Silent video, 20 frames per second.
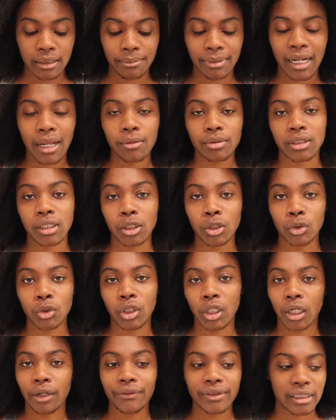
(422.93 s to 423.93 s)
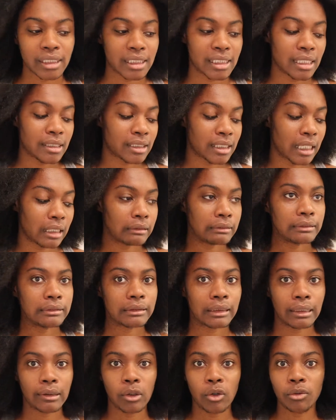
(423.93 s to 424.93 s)
But I was a little nervous because I was like, oh,
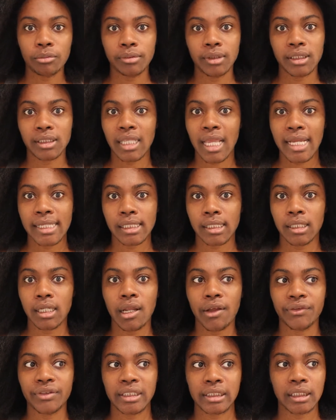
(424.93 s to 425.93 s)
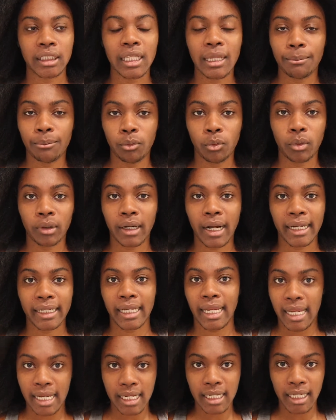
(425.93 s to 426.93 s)
I hope this has enough slip where I
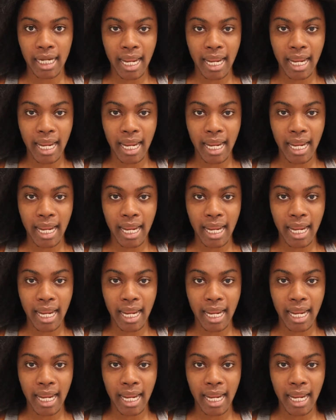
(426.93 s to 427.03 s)
can